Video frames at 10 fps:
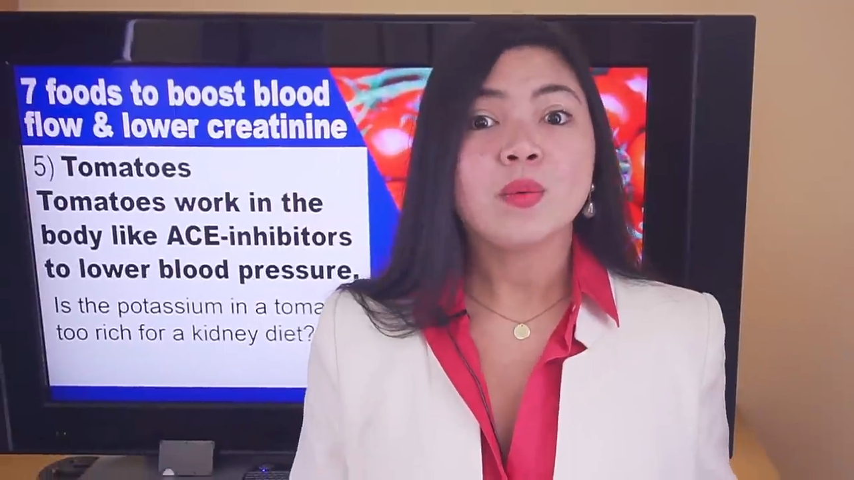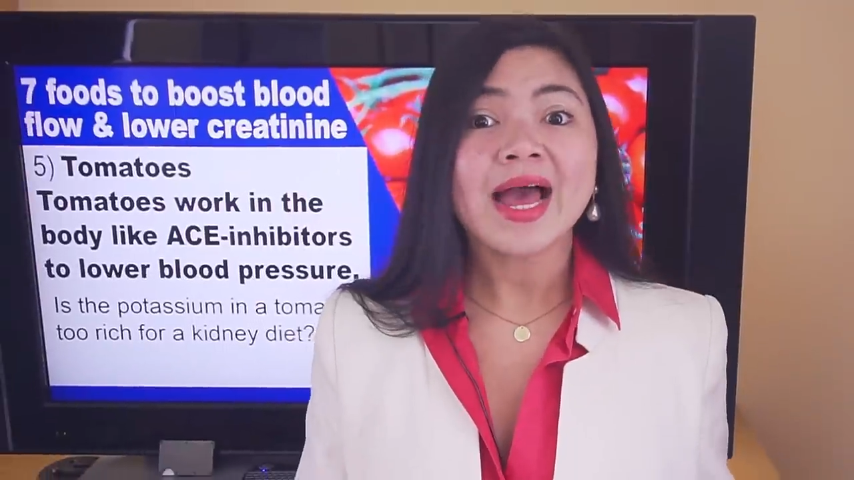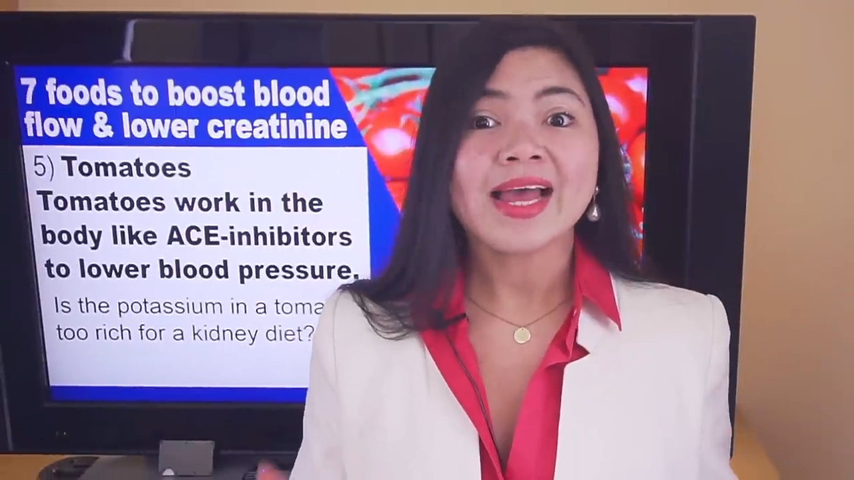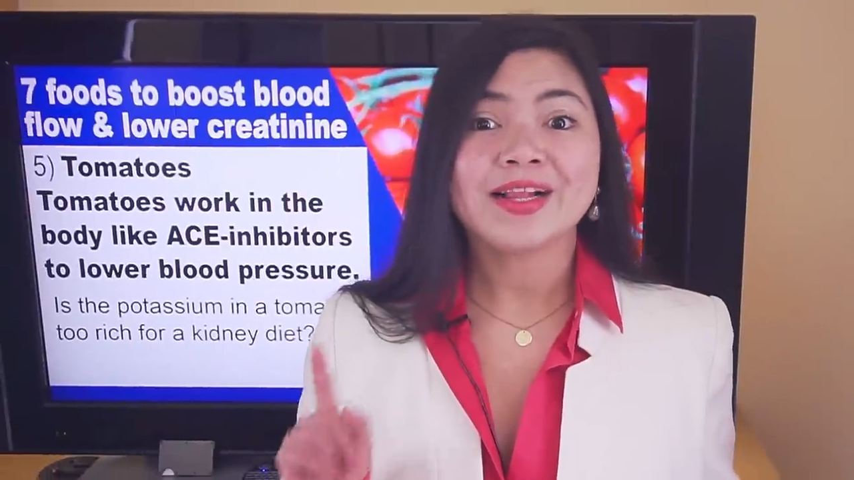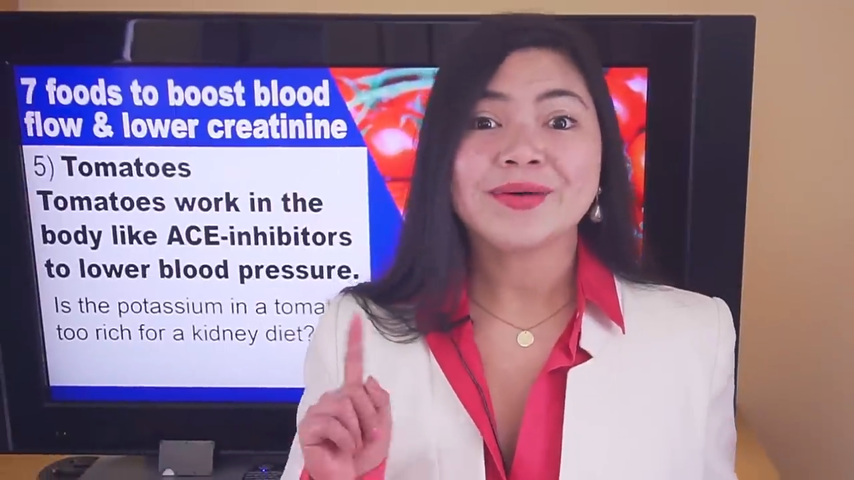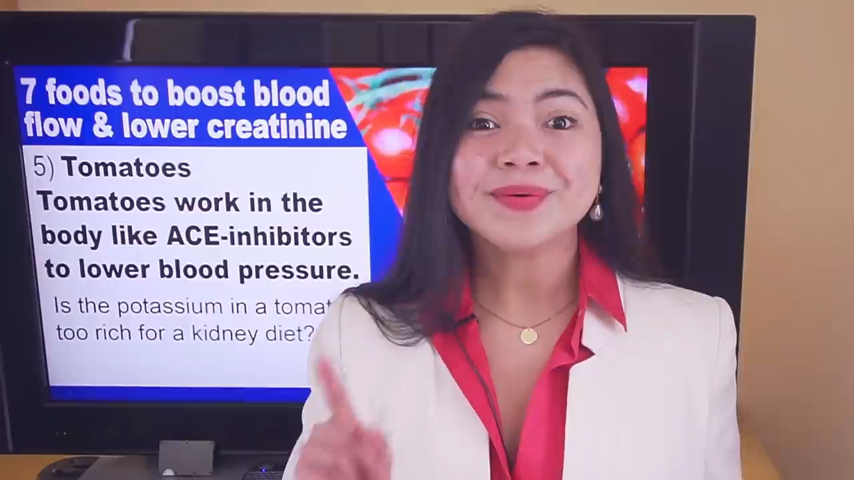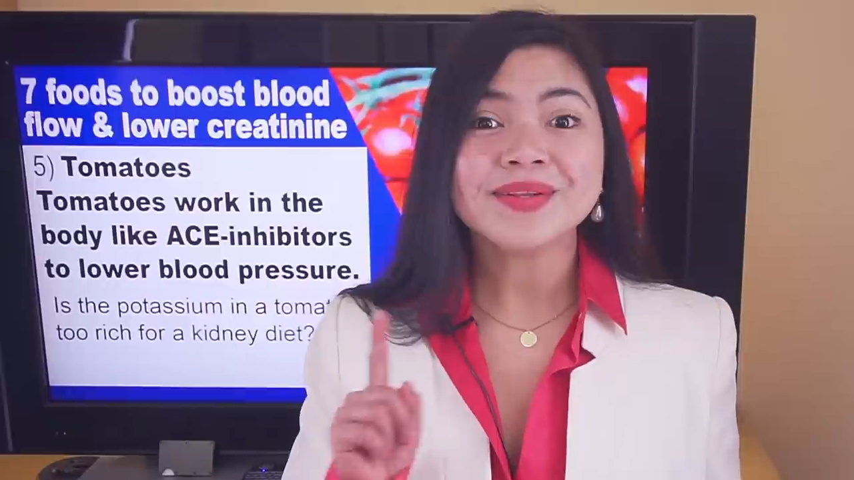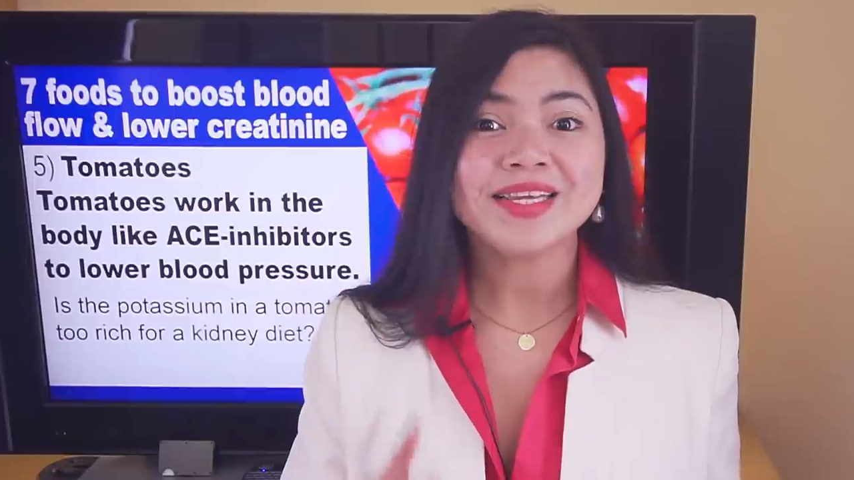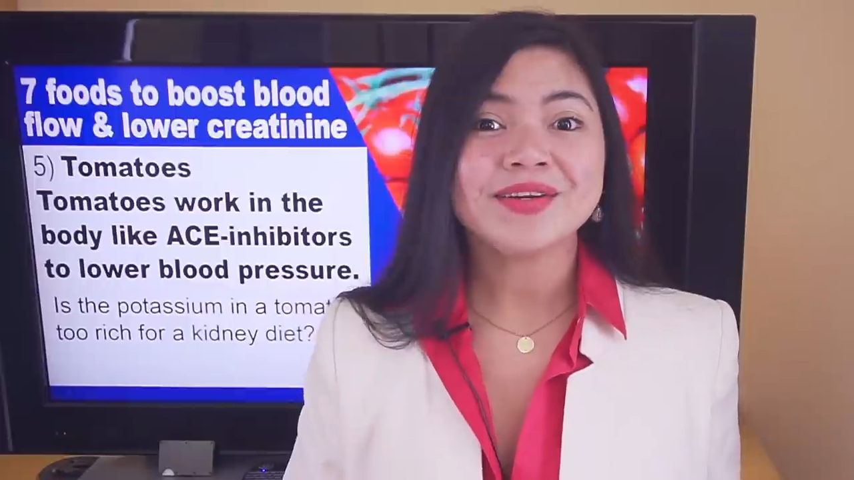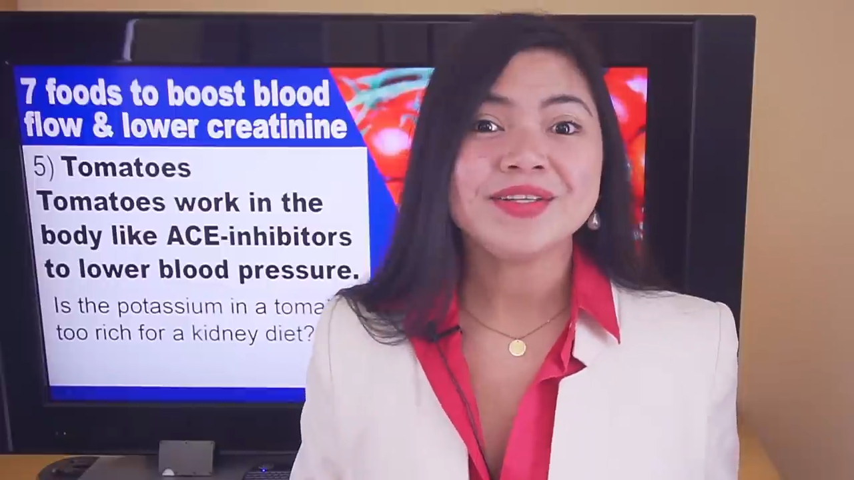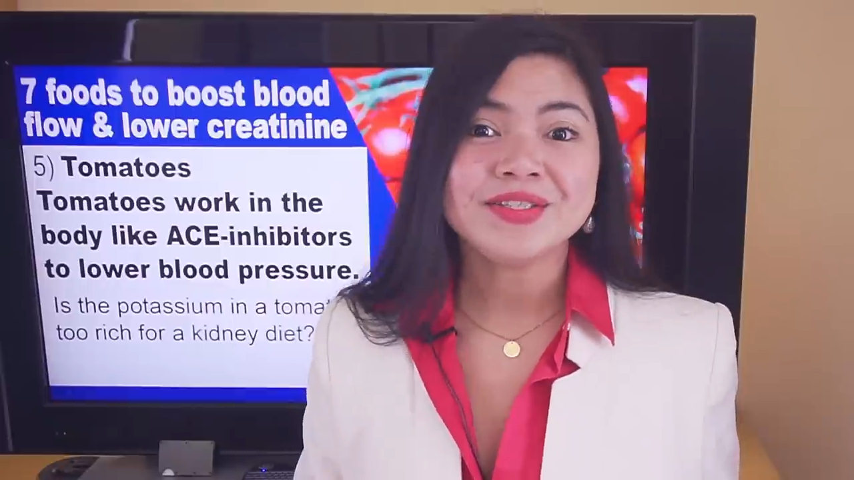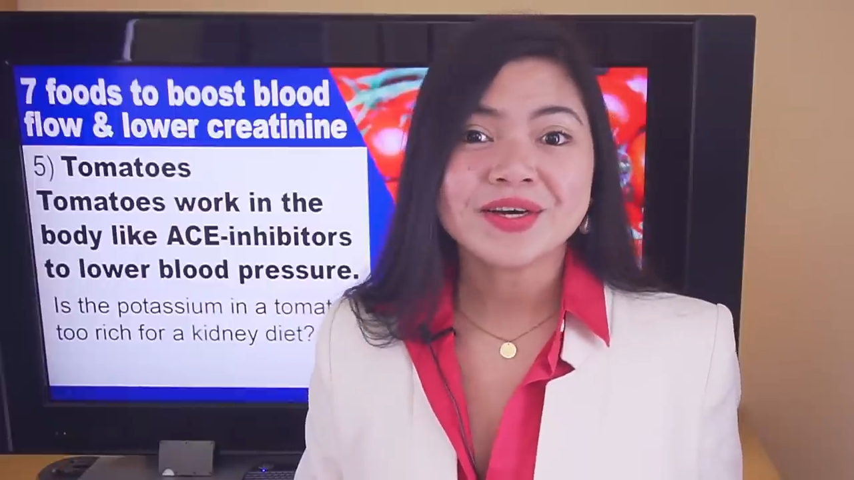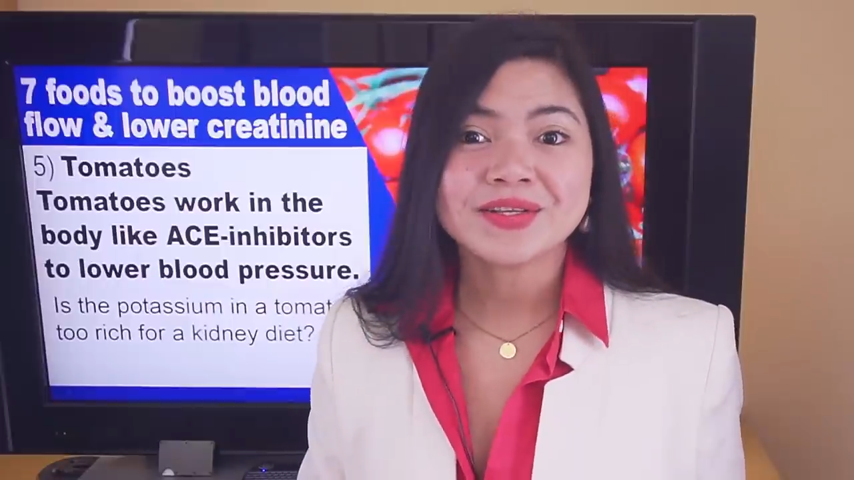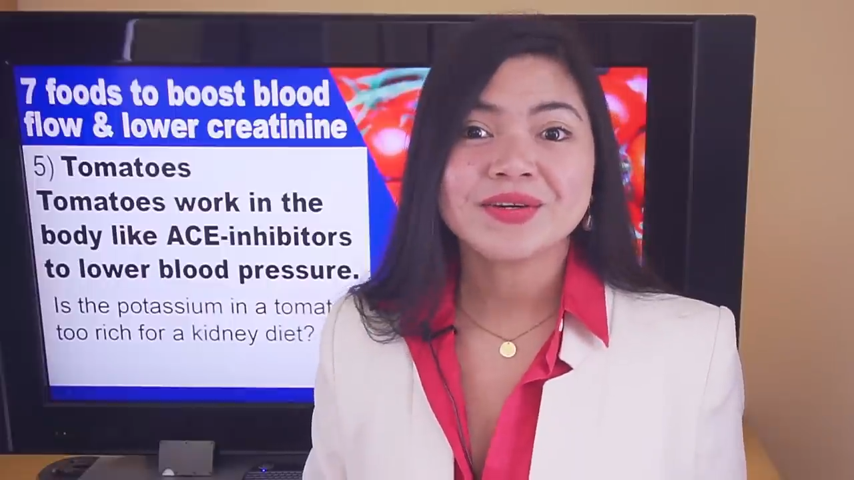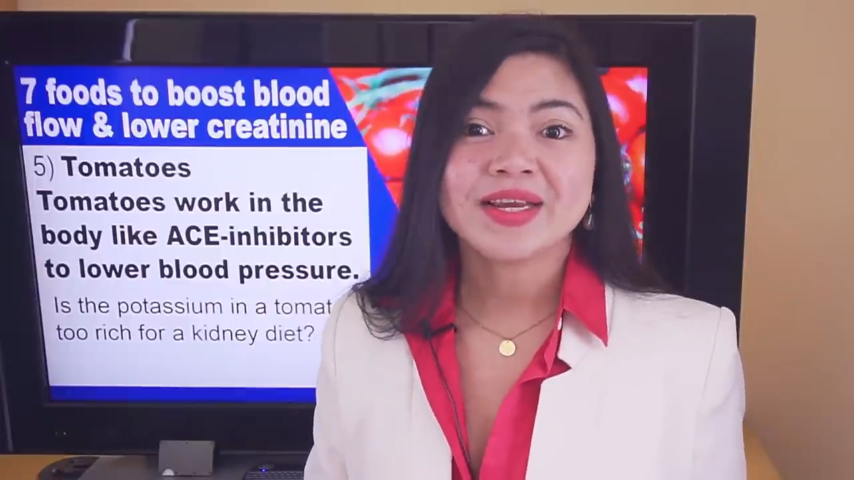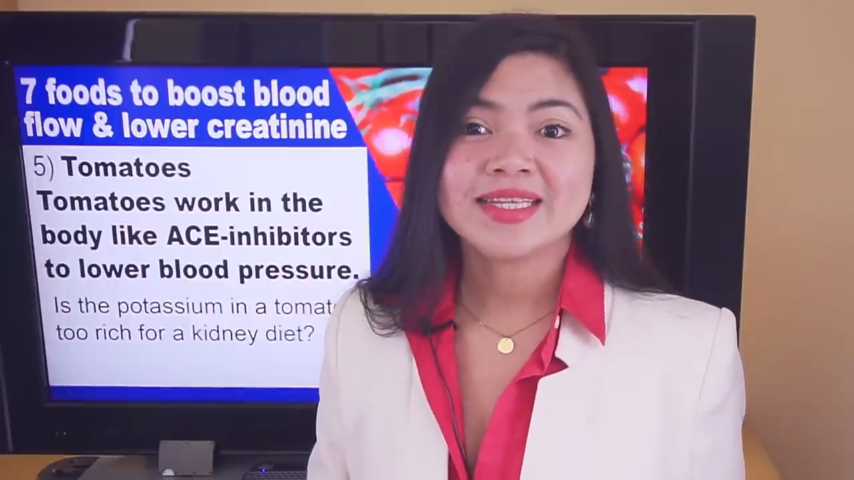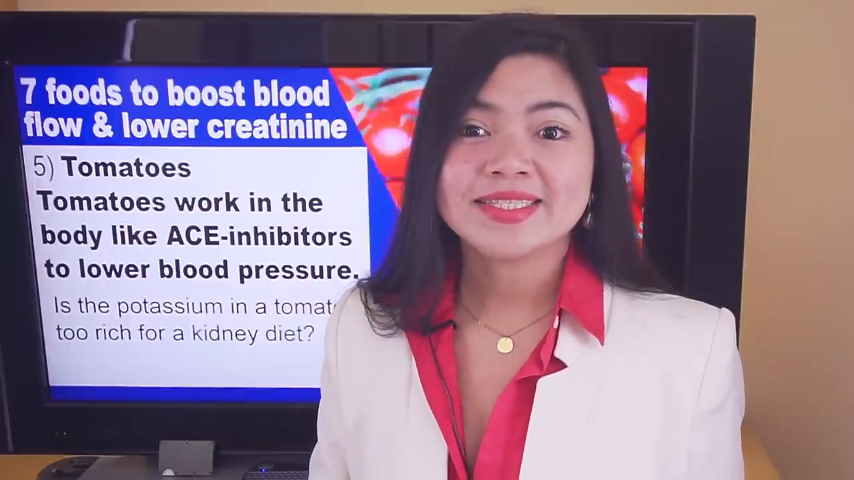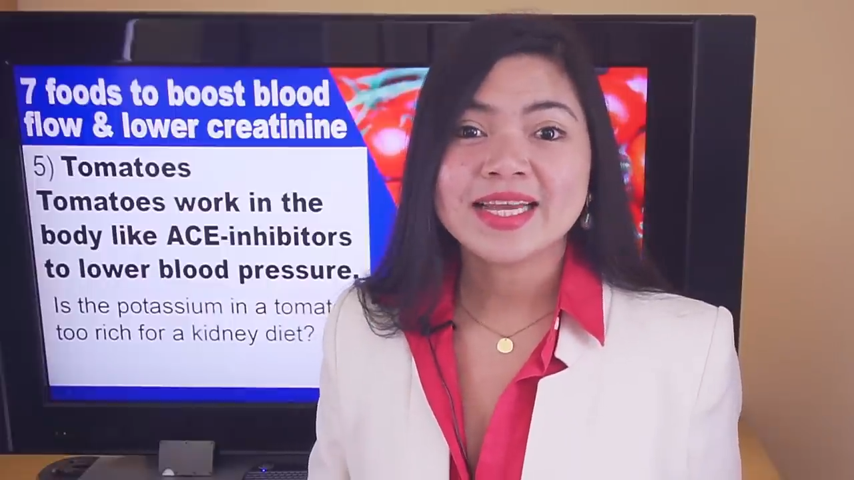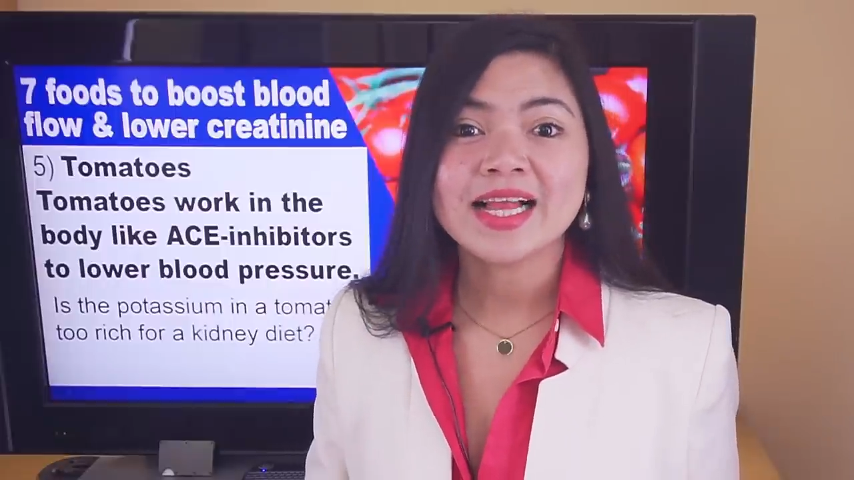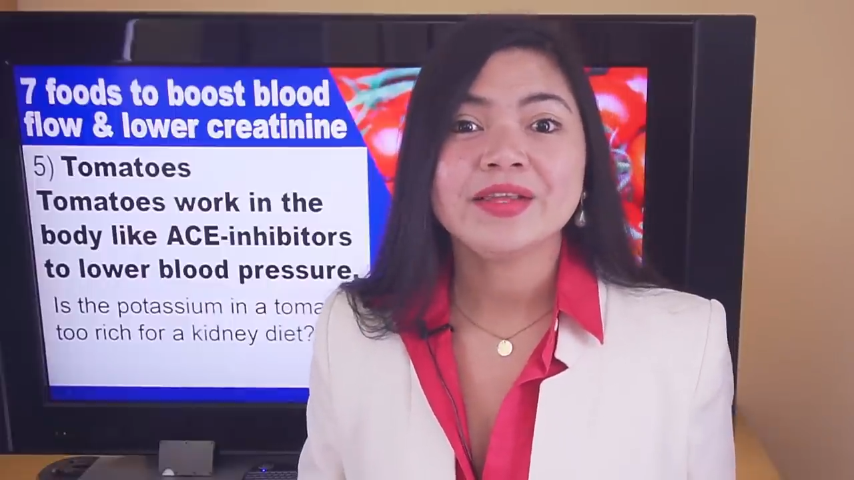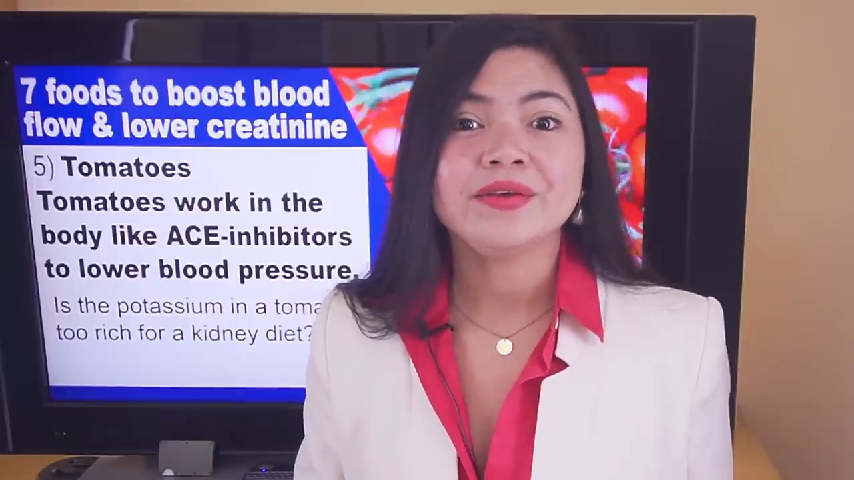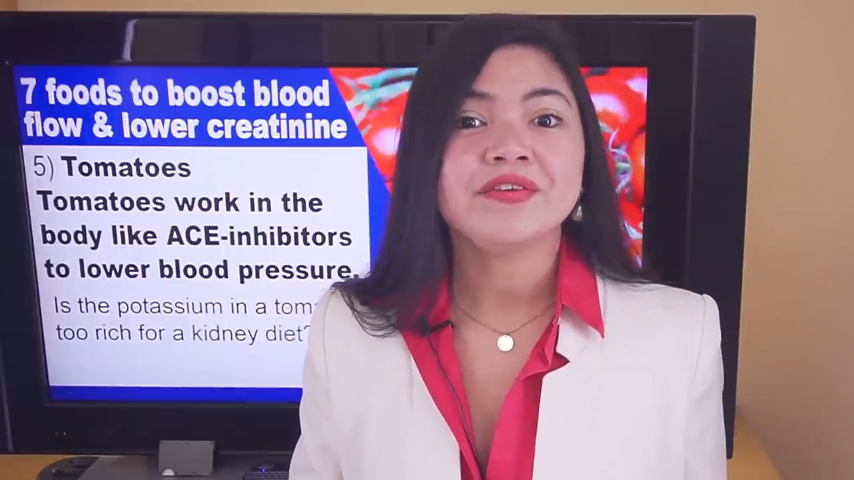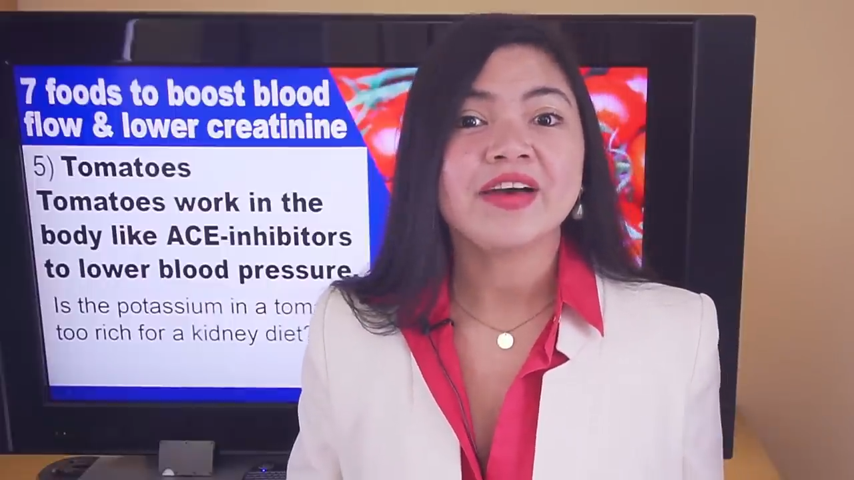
while only your doctor can tell you if